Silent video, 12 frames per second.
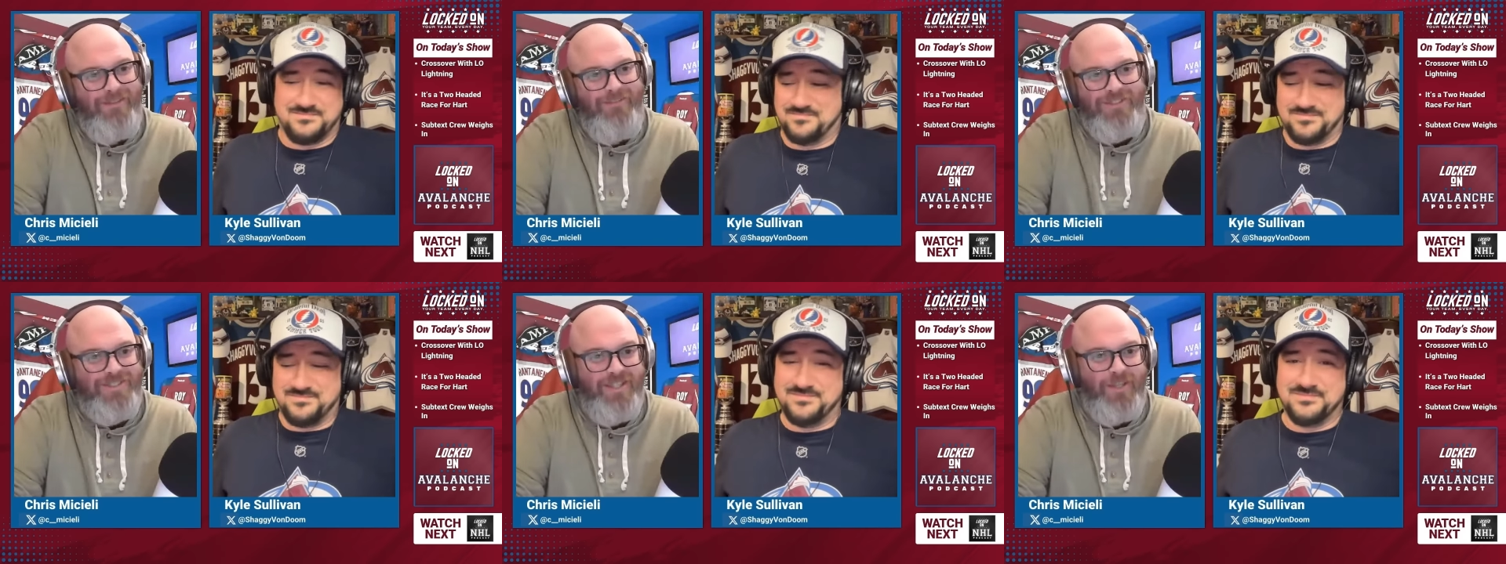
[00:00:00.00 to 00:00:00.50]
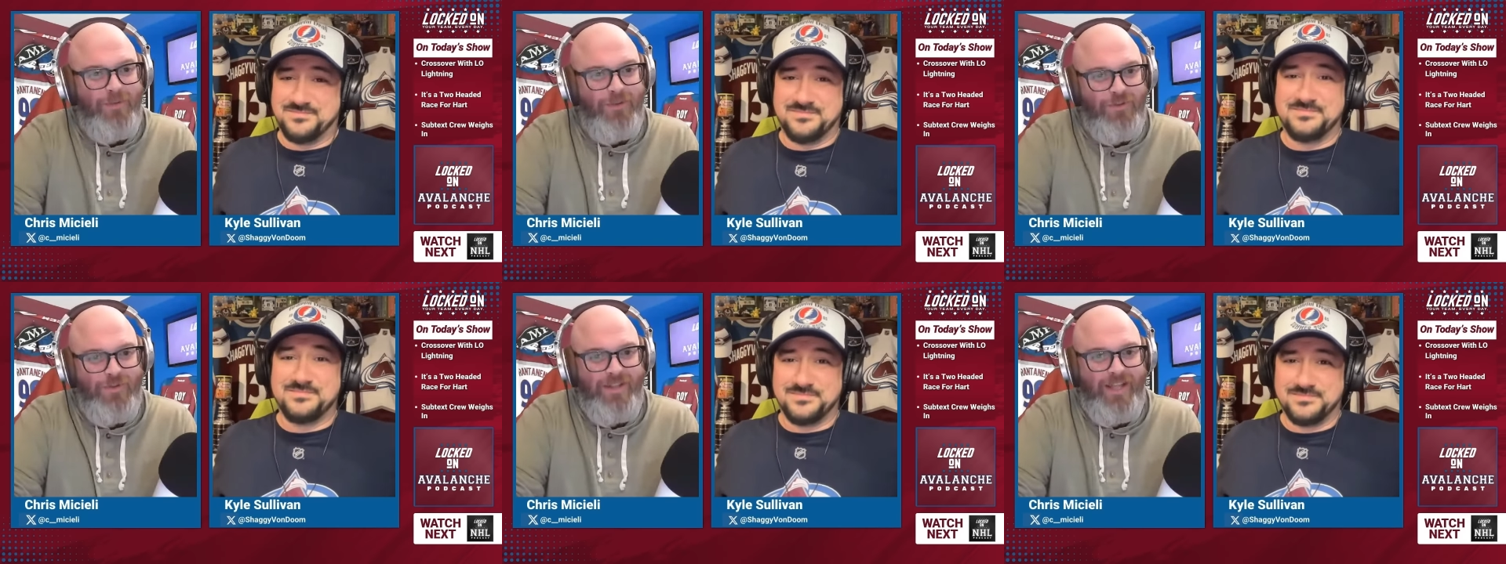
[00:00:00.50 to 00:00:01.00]
Speaker 1: of look silly when you're
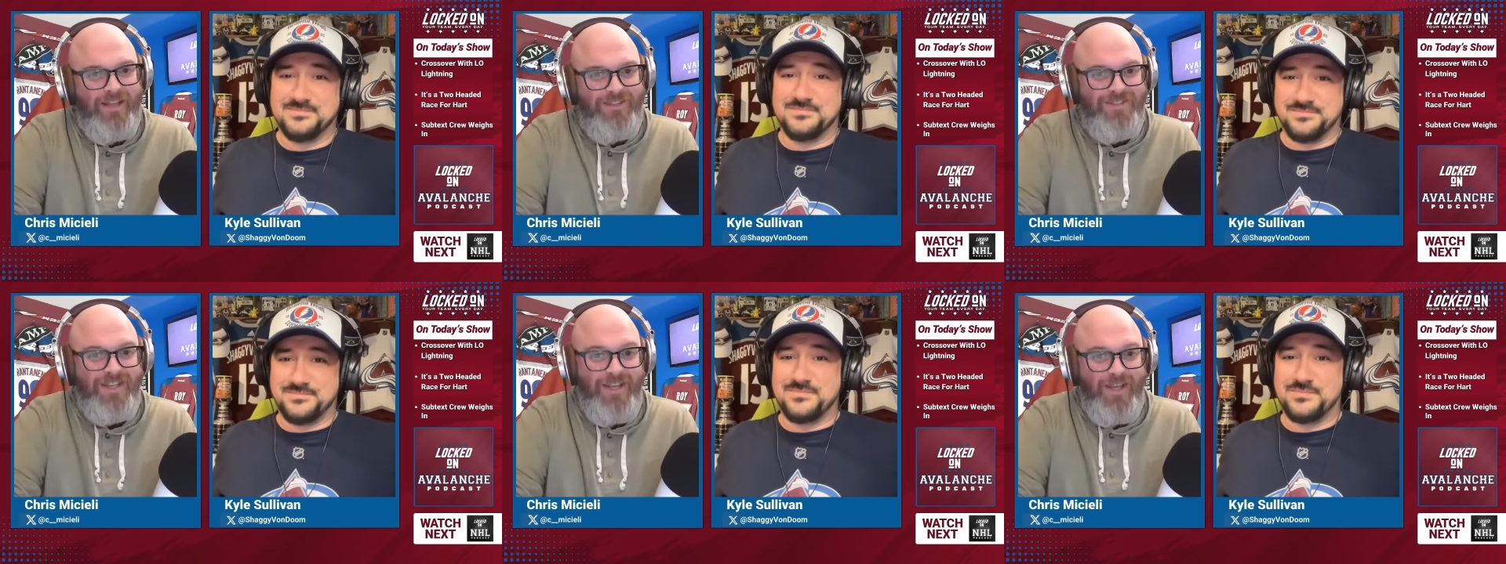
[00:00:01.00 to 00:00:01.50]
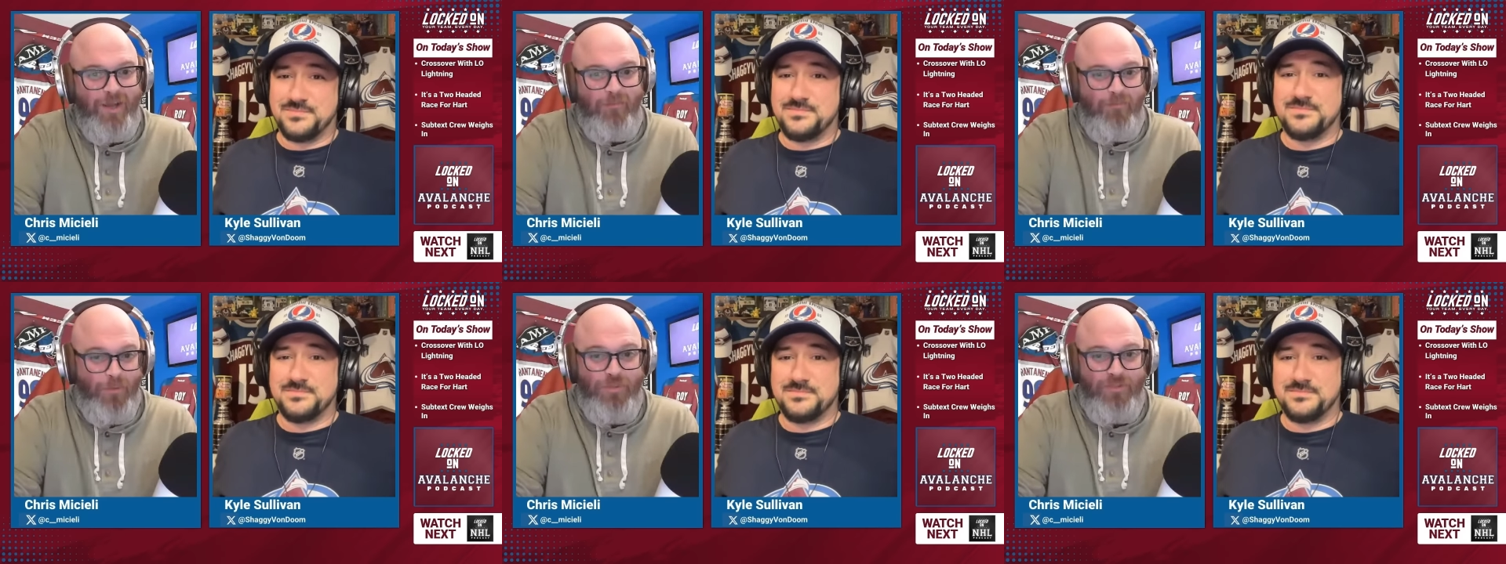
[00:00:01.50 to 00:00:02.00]
doing that because
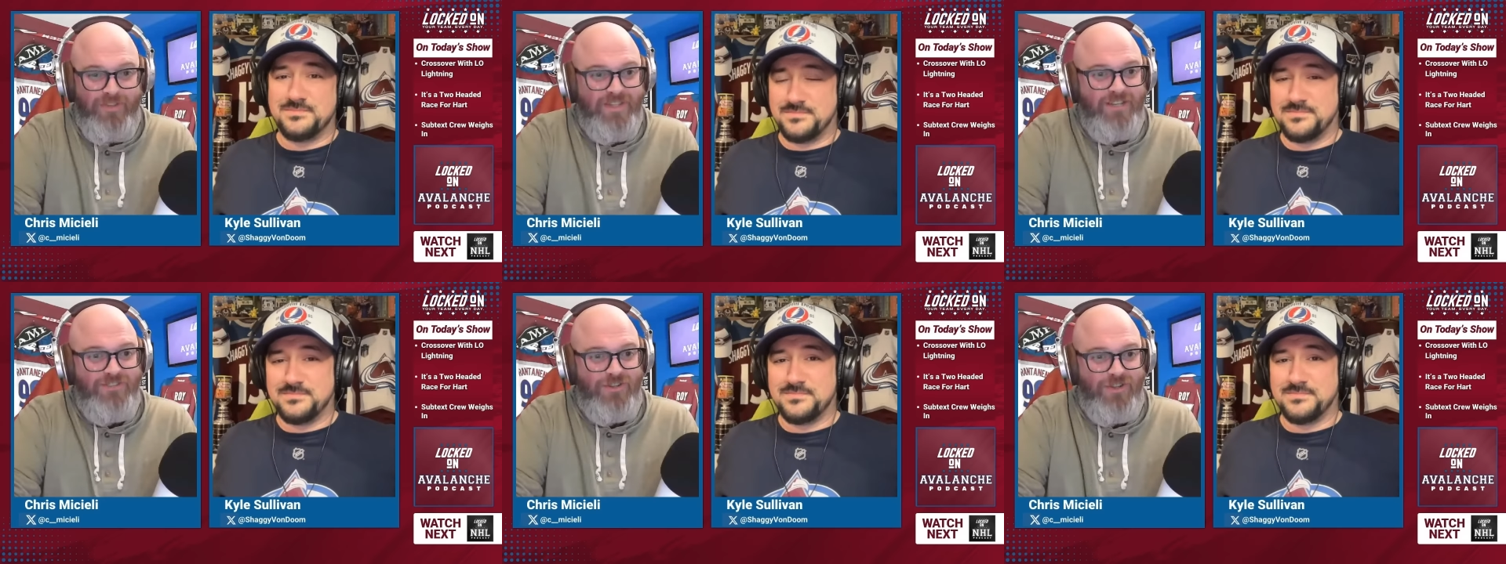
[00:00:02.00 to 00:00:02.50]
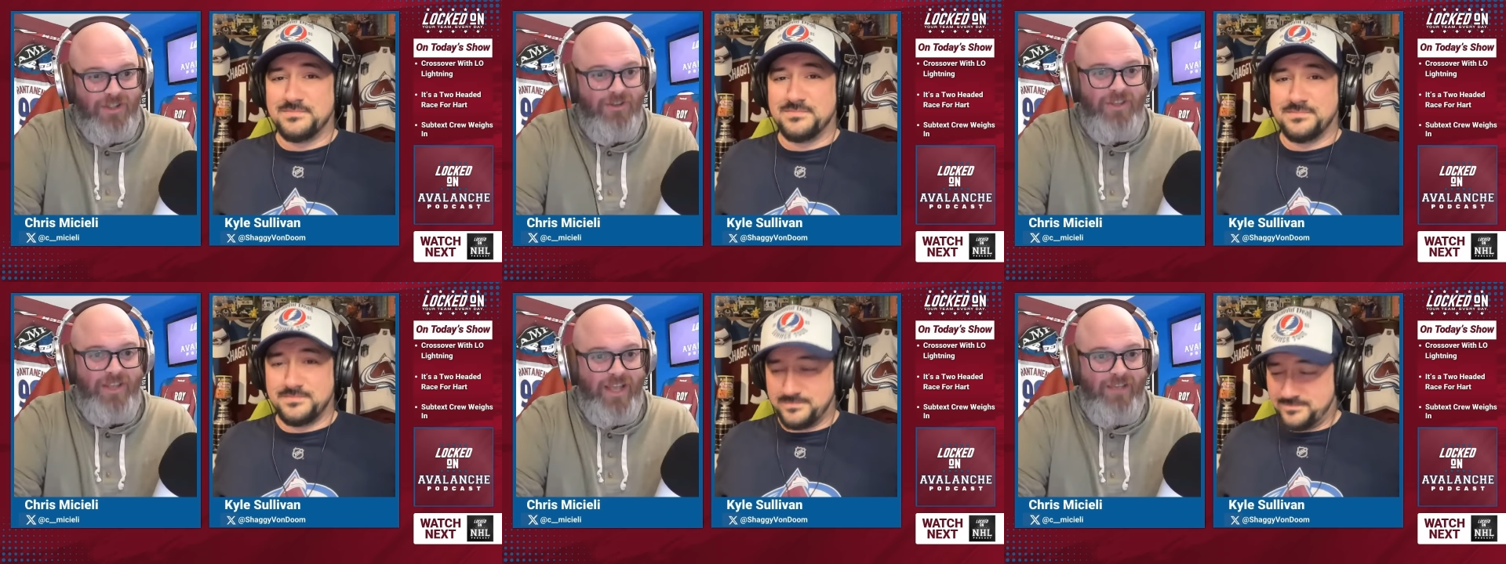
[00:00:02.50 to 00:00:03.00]
both of these guys are
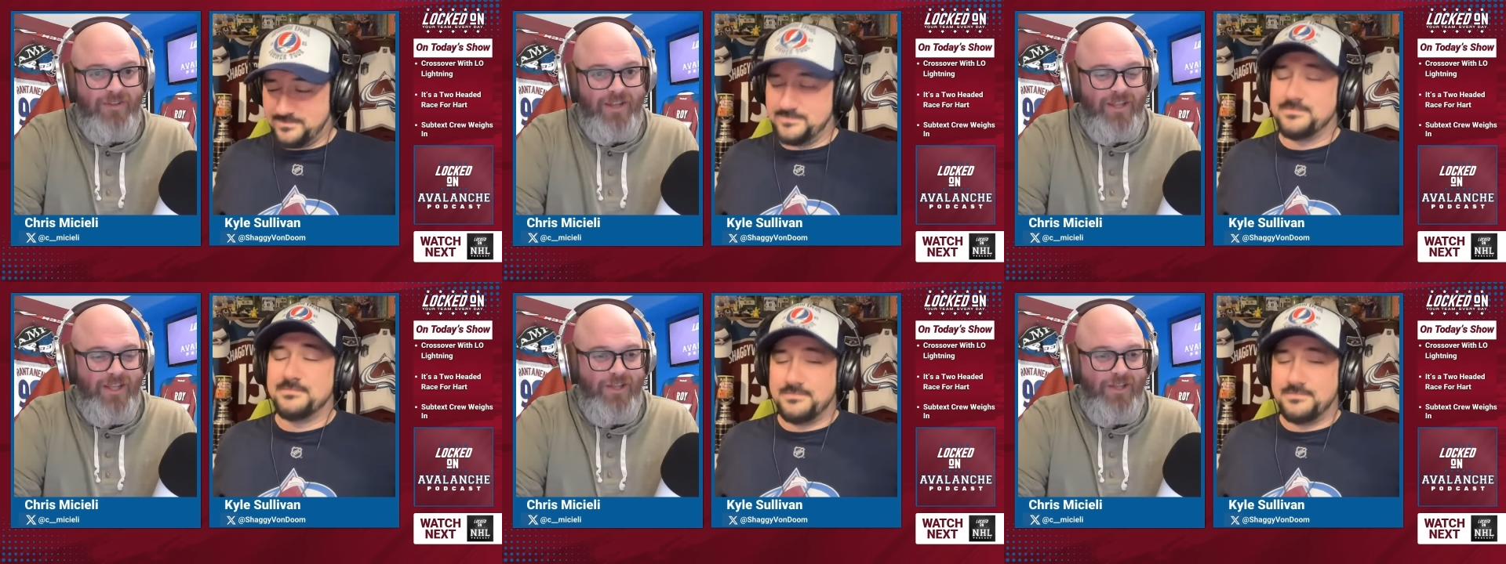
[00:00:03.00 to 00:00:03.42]
clearly having a,